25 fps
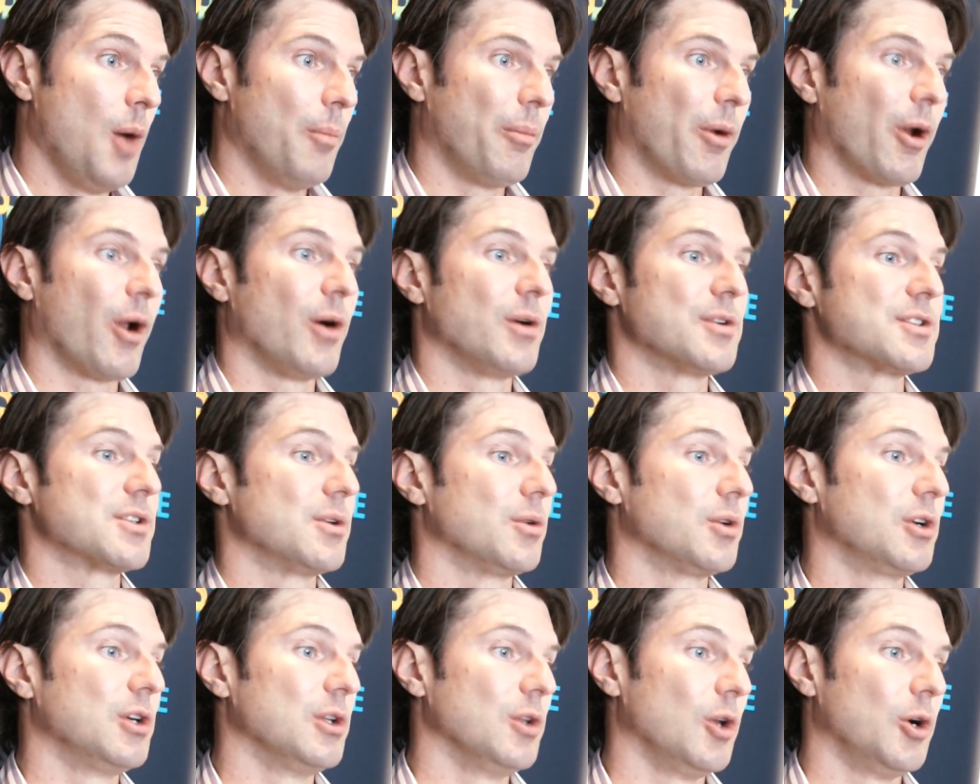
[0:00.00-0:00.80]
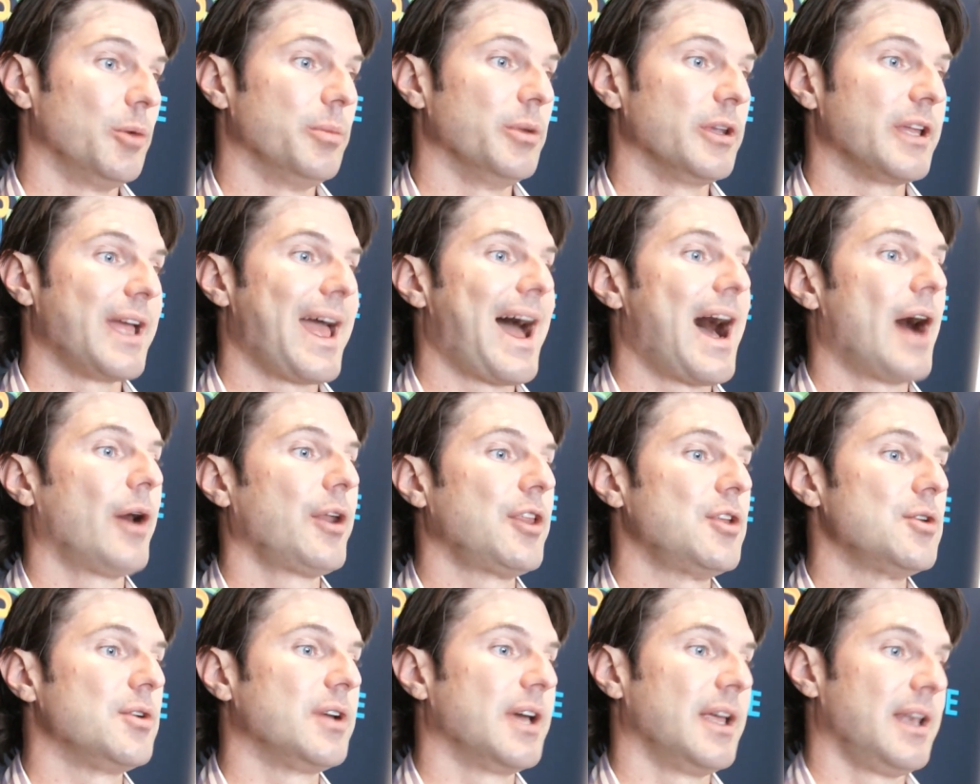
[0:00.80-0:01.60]
but also globally. How do
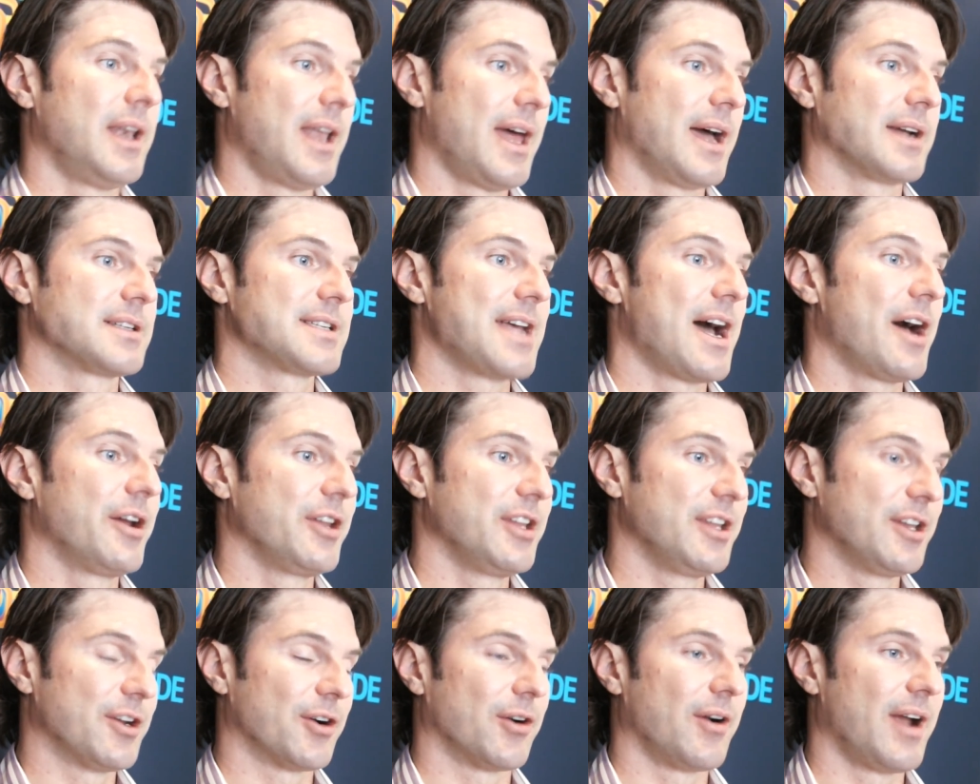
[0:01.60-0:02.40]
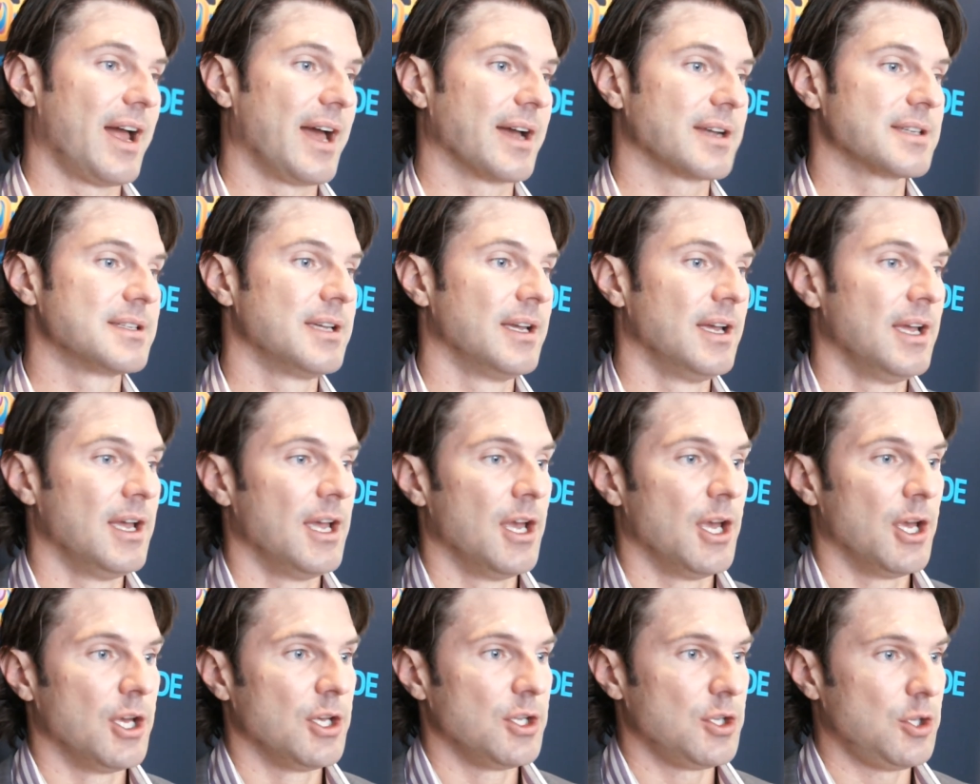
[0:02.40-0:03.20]
you connect? How do you interact?
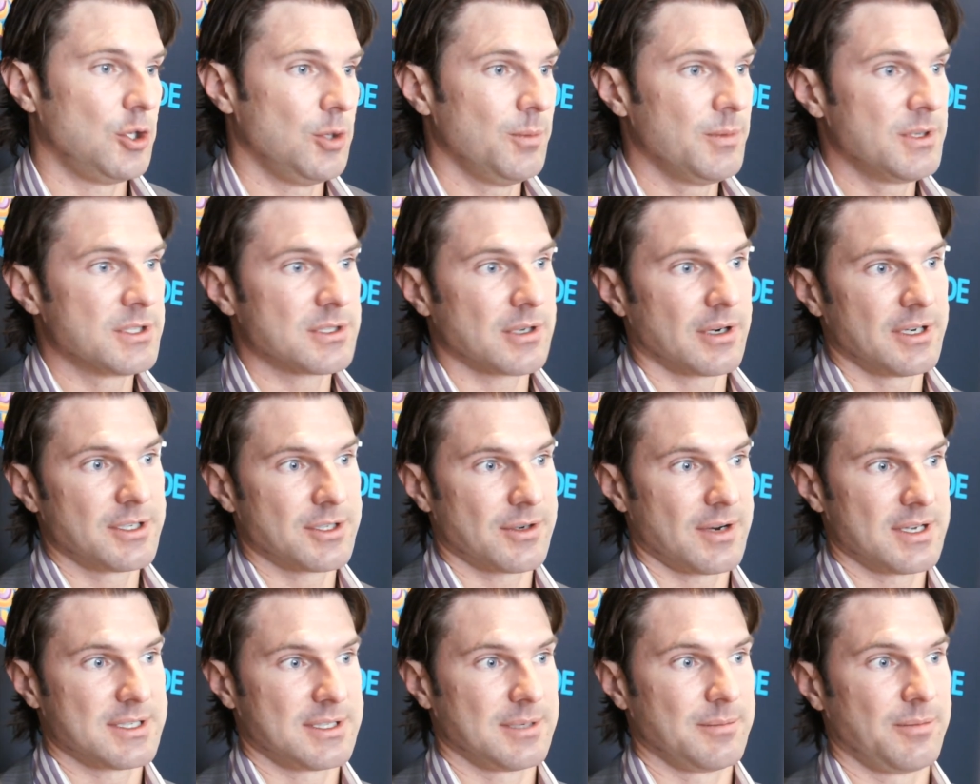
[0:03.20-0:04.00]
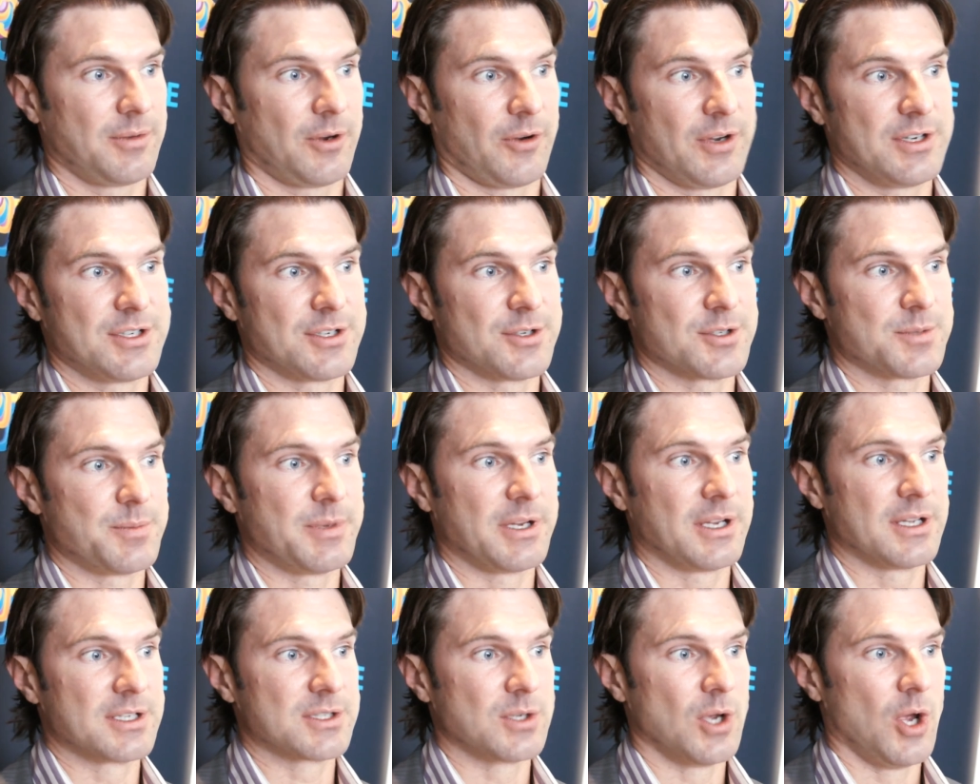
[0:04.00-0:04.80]
Humans are interesting creatures
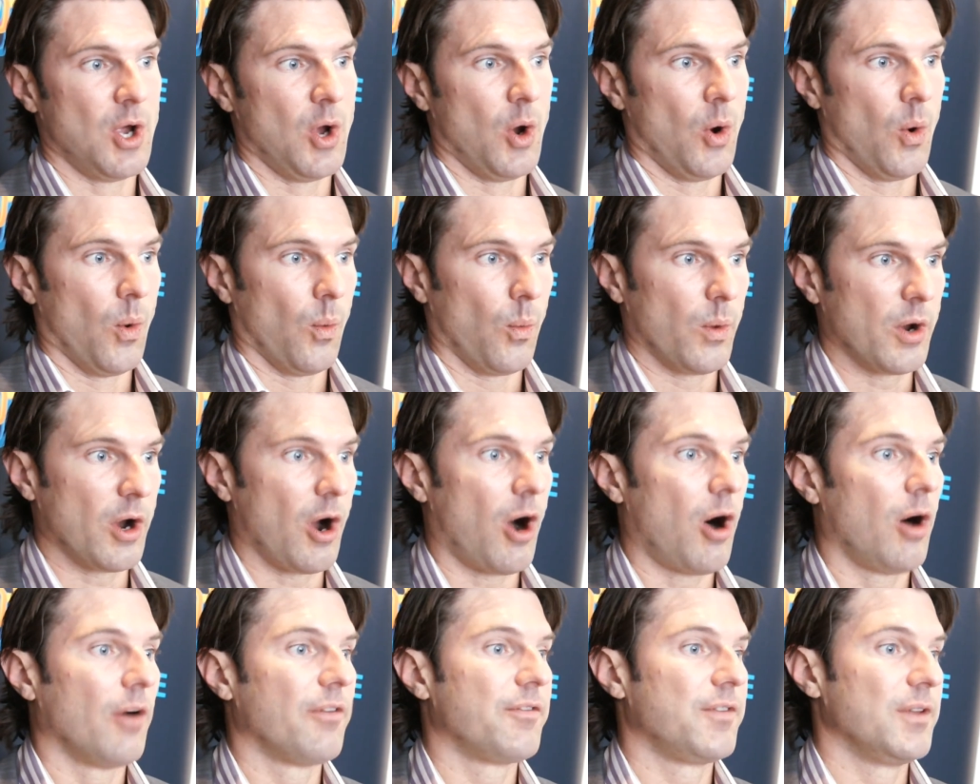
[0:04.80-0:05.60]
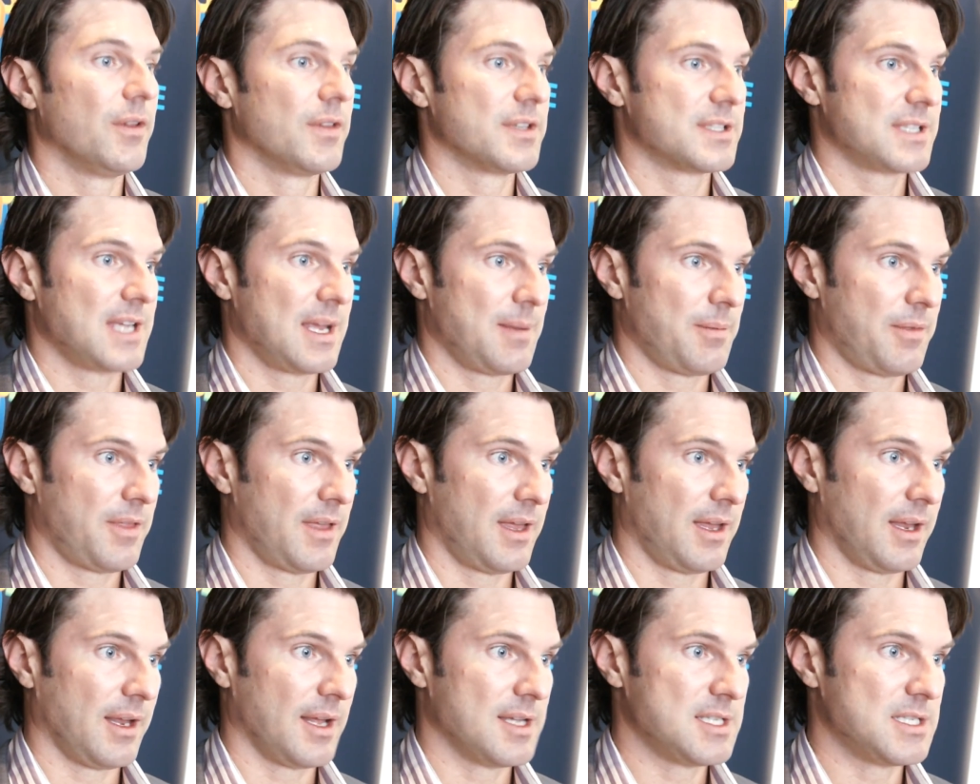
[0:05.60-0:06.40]
because we all feel the same
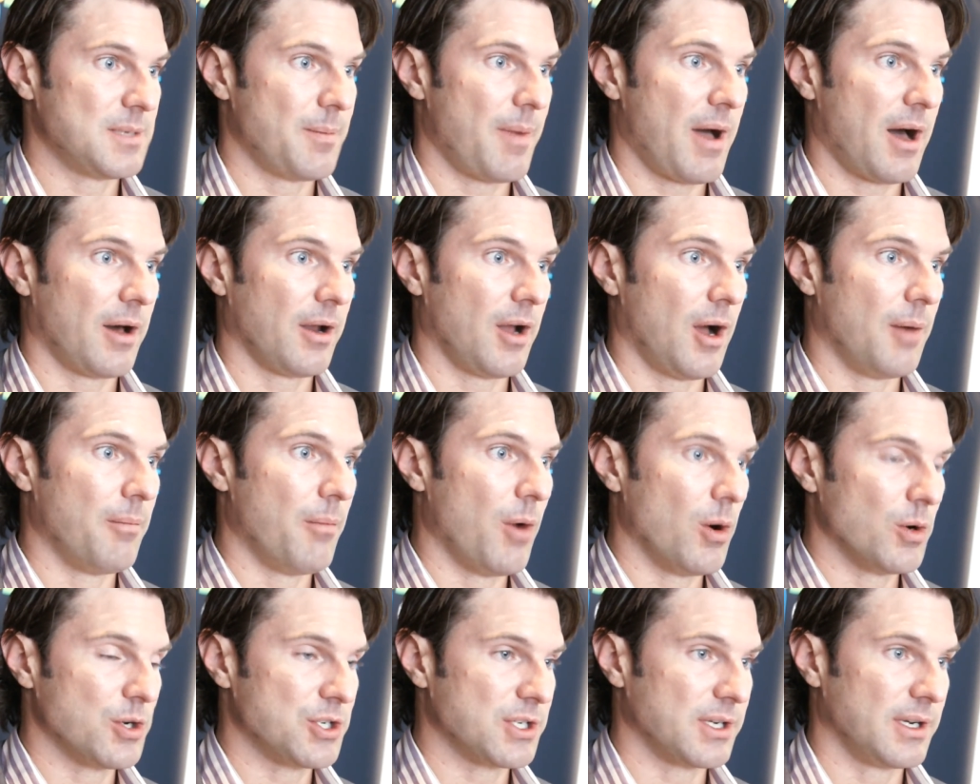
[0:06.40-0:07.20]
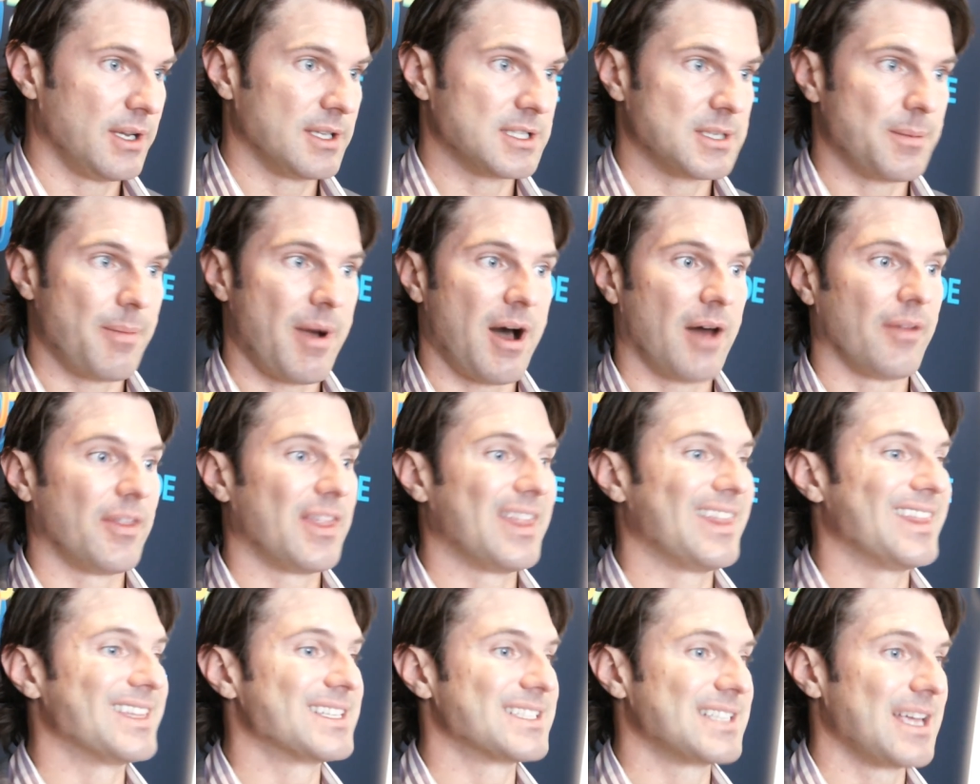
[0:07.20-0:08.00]
thing. It's about emotion. It's about
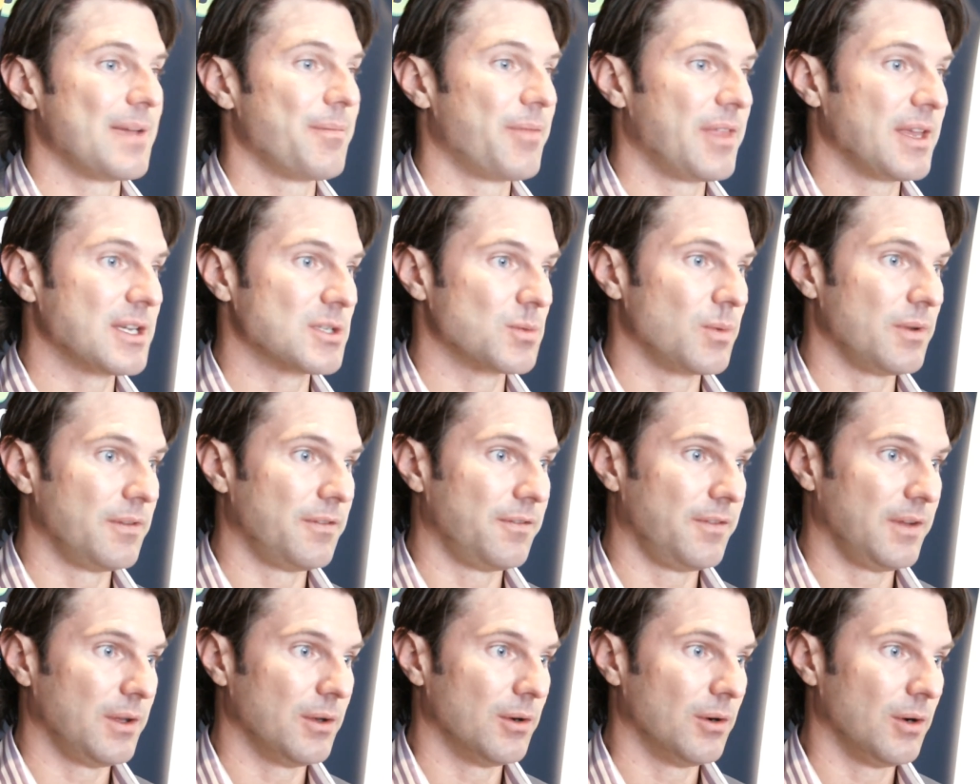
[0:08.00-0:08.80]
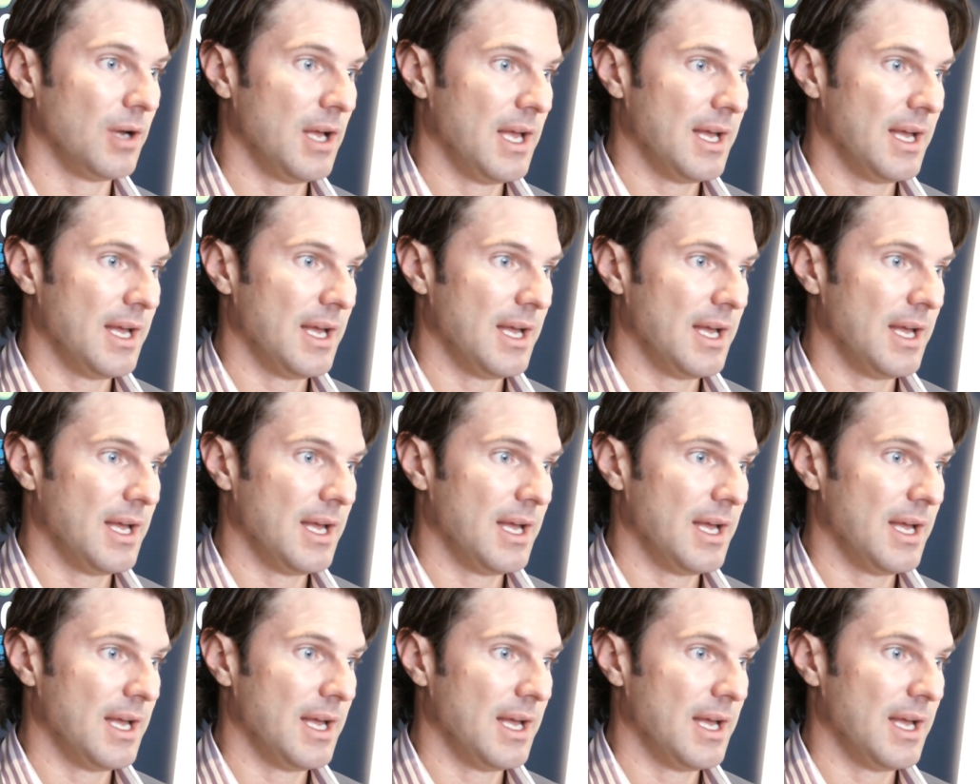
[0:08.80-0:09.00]
the same things we feel